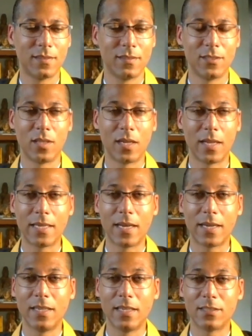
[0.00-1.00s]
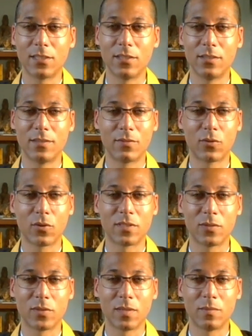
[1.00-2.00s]
it was the late 90s, so of
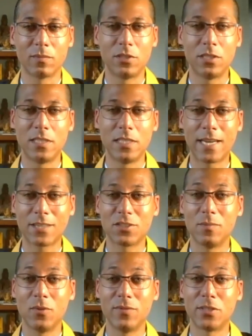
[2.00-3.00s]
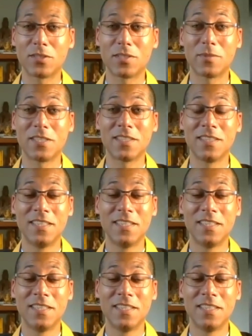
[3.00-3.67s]
course it was some cheesy action movie or something.